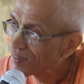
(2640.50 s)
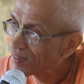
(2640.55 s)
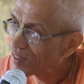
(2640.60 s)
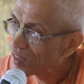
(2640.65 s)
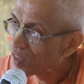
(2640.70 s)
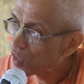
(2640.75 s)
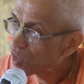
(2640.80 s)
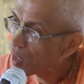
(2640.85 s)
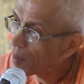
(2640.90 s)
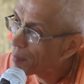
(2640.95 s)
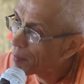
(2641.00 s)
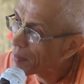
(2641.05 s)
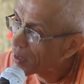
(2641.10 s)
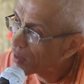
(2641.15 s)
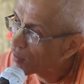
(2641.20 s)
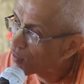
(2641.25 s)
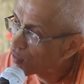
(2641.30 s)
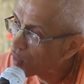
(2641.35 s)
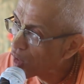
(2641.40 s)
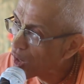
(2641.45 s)

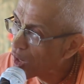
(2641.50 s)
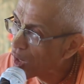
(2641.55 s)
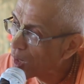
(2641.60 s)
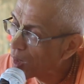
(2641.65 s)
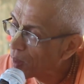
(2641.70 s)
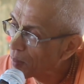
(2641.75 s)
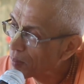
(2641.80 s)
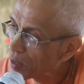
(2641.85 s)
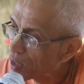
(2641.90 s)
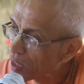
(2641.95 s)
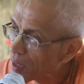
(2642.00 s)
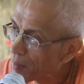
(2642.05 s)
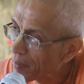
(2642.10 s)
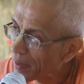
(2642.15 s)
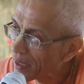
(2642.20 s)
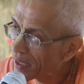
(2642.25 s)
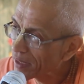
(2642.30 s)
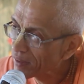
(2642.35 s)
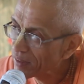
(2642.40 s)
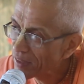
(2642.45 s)
separate form,
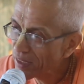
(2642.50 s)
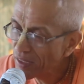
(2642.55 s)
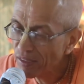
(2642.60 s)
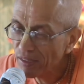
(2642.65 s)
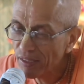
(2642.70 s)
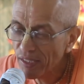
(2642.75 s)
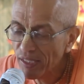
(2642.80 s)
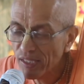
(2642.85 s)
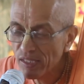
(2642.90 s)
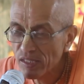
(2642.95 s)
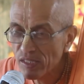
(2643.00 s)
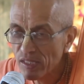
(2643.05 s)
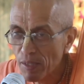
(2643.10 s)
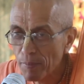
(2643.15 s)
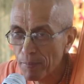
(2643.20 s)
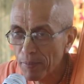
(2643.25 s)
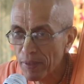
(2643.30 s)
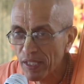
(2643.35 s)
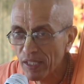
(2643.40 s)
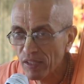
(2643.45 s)
separate thinking,
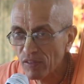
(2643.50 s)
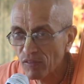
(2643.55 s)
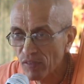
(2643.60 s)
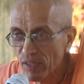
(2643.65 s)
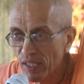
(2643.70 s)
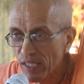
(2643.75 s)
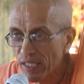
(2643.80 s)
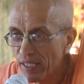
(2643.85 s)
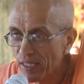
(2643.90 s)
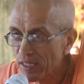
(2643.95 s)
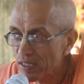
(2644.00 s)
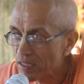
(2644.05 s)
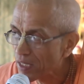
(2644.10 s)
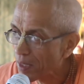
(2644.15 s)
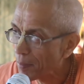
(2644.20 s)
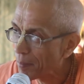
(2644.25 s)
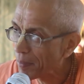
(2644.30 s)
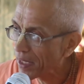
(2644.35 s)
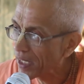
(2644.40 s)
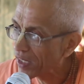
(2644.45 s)
separate willing,
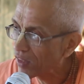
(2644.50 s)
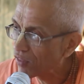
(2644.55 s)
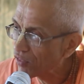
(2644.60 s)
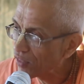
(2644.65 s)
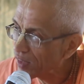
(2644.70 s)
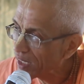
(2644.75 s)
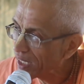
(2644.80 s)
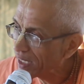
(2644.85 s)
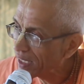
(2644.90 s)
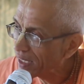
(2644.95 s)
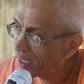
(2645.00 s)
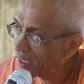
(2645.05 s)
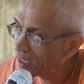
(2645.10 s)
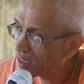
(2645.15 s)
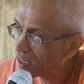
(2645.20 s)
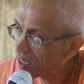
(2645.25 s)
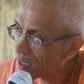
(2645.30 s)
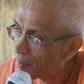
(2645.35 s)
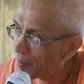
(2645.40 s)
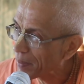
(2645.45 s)
separate
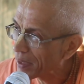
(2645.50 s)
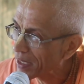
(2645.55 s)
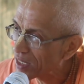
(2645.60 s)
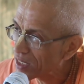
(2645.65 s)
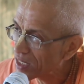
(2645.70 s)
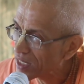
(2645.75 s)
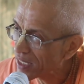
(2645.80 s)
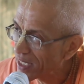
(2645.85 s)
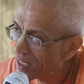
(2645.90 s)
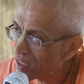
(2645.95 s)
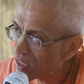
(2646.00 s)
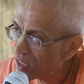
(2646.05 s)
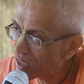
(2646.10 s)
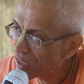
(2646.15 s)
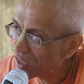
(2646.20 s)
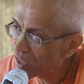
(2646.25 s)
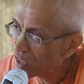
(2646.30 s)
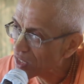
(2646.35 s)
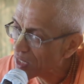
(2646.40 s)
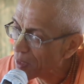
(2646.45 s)
feeling, separate
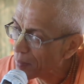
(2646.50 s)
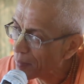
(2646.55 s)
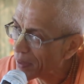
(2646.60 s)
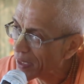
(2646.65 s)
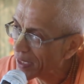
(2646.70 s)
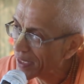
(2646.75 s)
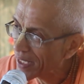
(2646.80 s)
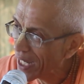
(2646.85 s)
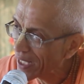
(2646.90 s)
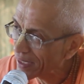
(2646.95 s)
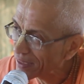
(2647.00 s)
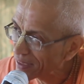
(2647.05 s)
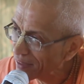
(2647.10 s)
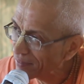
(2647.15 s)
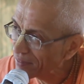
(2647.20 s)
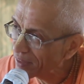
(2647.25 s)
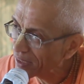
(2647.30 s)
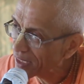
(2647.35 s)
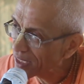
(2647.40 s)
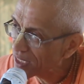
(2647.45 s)
senses, separate
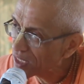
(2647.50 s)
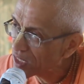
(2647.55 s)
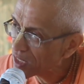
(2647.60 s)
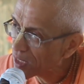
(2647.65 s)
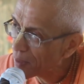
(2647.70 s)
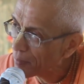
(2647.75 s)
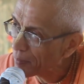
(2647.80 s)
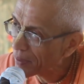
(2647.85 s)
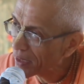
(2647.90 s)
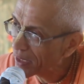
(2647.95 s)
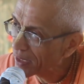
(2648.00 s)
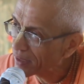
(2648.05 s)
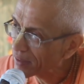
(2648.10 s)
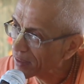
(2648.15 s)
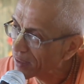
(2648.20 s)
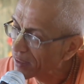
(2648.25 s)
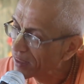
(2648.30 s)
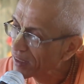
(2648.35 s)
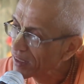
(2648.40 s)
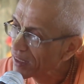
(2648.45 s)
activities,
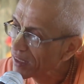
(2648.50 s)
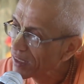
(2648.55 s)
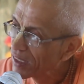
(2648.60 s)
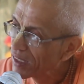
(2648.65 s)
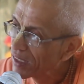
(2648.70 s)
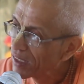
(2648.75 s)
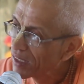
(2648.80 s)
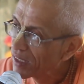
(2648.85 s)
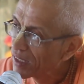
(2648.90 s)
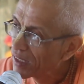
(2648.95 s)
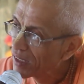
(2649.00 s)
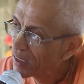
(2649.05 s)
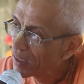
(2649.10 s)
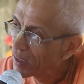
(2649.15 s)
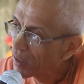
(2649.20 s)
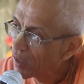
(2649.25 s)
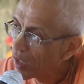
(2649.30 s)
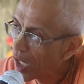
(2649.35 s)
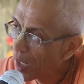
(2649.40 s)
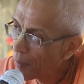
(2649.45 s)
separate
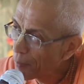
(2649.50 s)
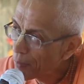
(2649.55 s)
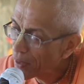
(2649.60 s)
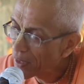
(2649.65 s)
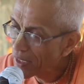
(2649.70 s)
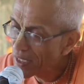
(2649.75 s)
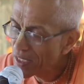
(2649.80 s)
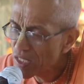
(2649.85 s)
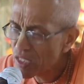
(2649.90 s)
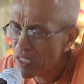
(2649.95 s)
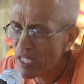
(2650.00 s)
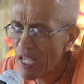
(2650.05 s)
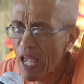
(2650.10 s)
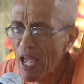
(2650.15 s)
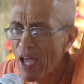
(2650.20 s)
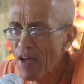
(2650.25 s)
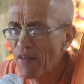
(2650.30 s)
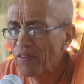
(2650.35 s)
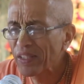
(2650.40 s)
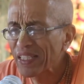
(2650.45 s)
opulence,
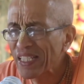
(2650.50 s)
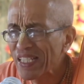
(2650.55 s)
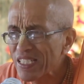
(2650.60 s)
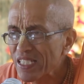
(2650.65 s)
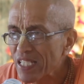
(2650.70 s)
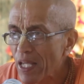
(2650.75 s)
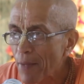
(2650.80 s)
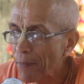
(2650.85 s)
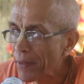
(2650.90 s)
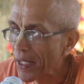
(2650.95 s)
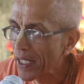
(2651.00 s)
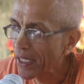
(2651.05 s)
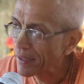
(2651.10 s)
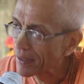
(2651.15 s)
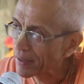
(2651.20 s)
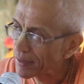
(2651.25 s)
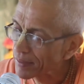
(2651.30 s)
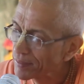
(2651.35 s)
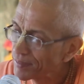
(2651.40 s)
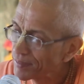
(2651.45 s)
everything separate.